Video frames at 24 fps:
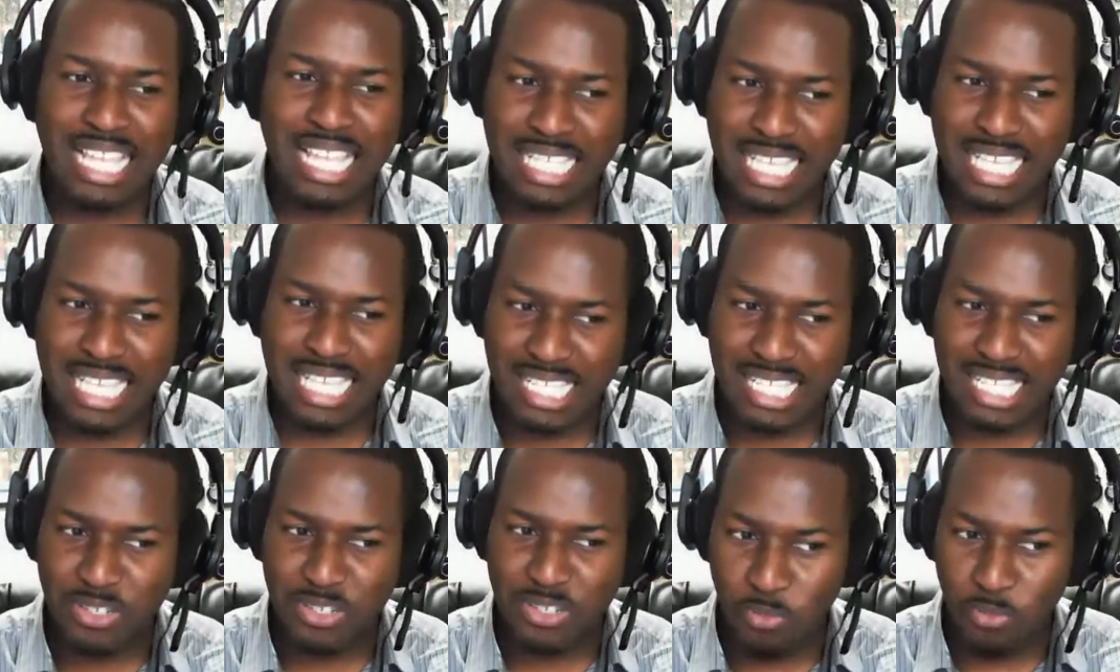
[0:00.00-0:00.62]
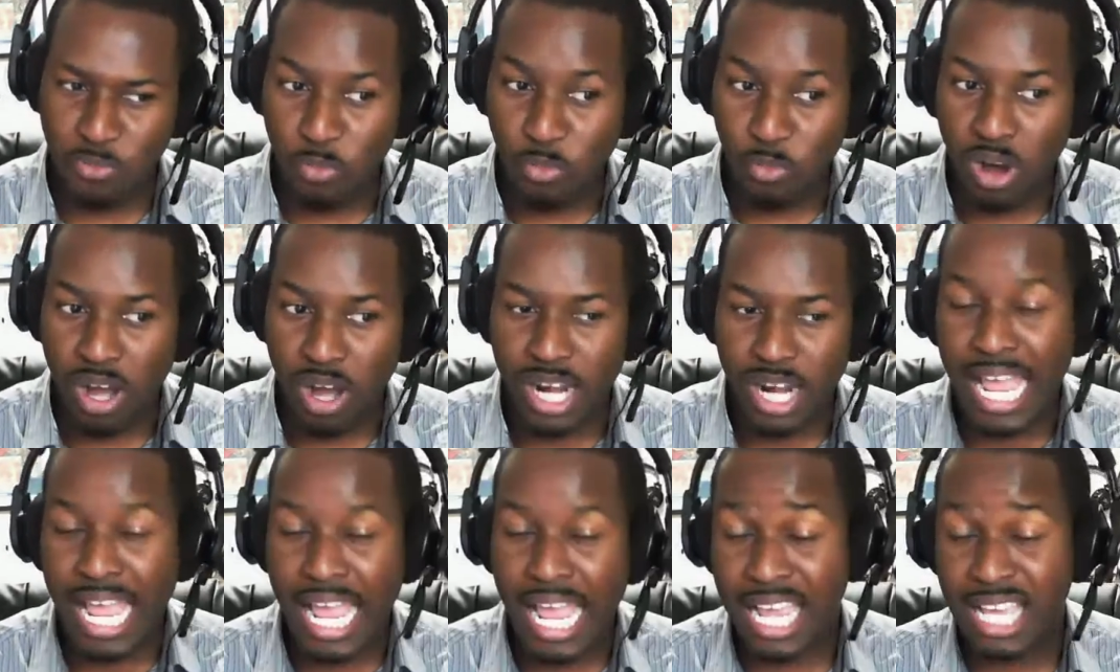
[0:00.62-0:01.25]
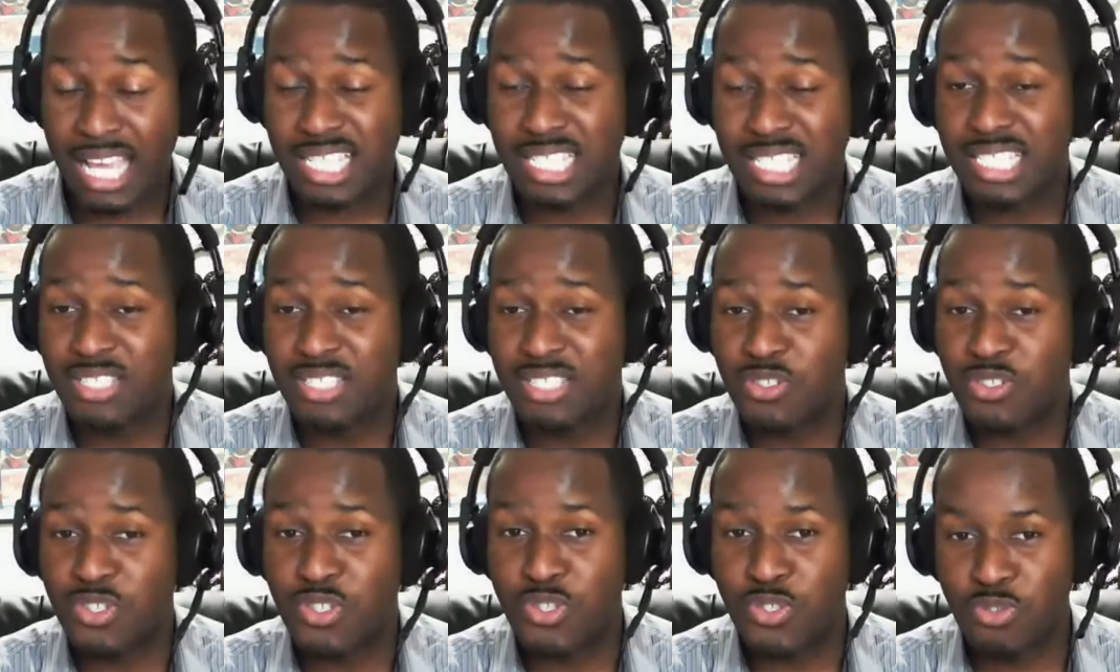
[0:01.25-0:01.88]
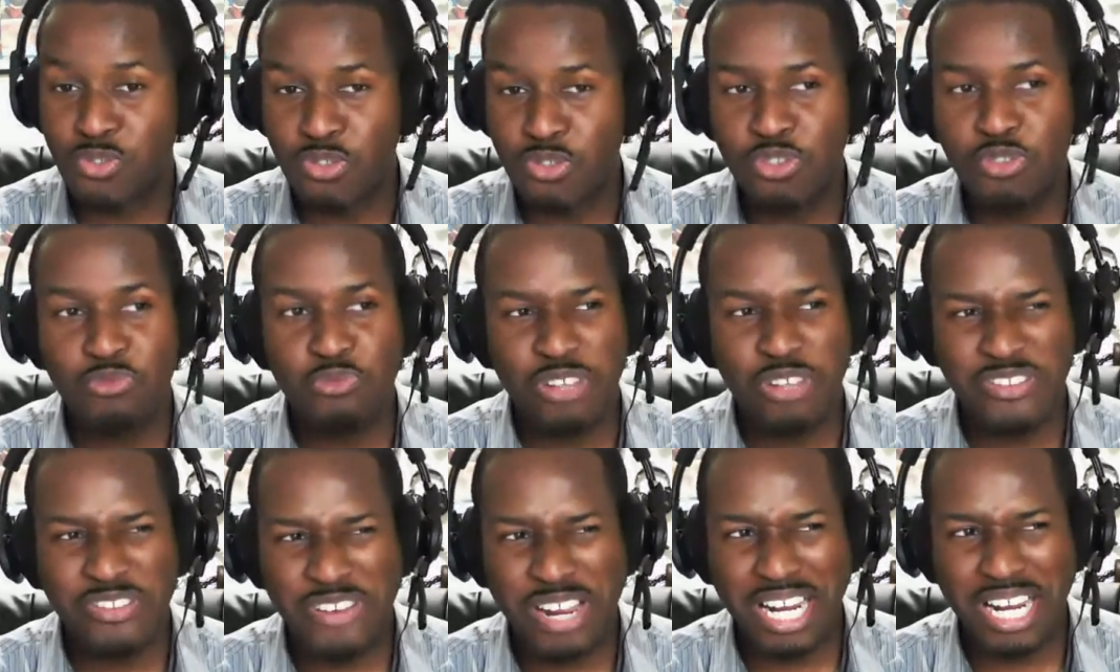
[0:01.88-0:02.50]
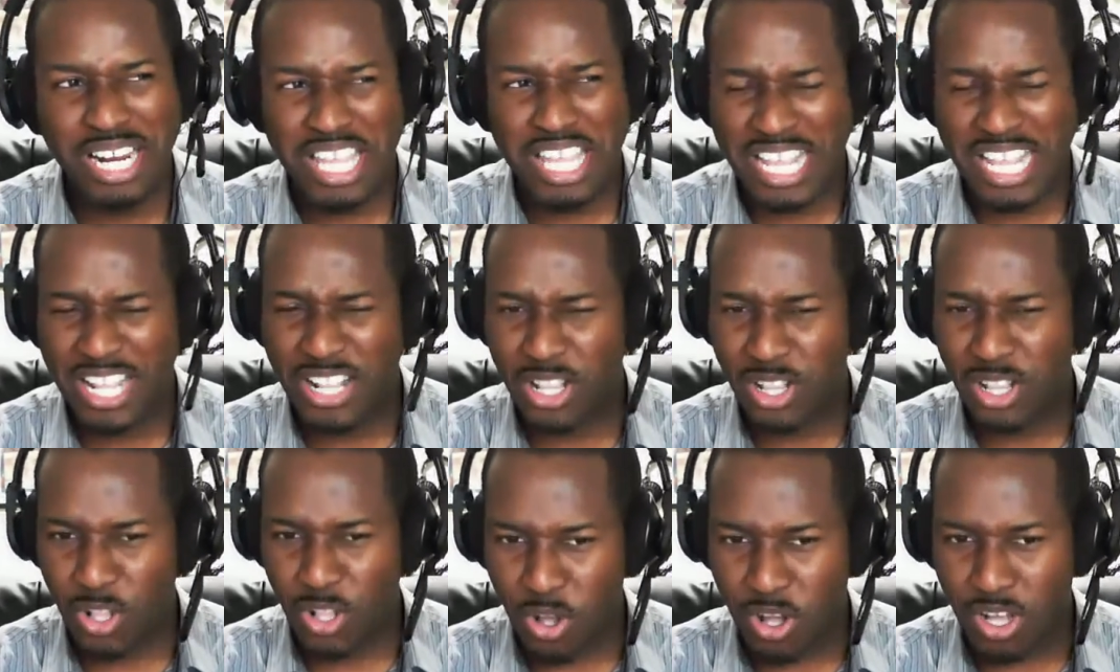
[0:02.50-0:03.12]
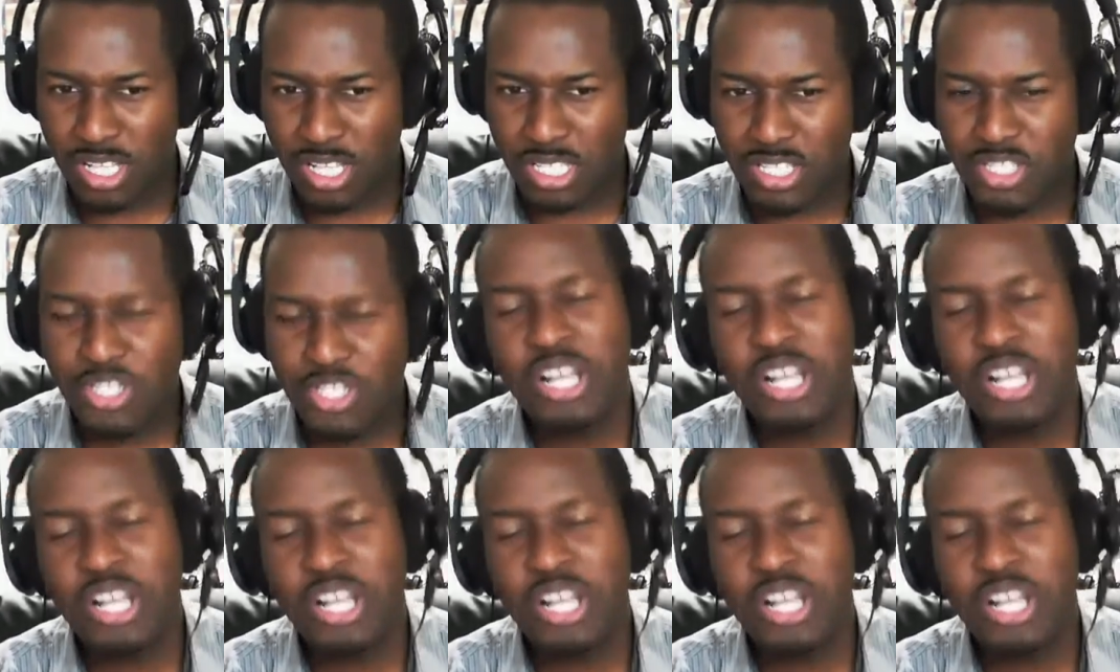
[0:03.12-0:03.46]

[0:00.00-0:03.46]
That's actually one I actually regret a lot.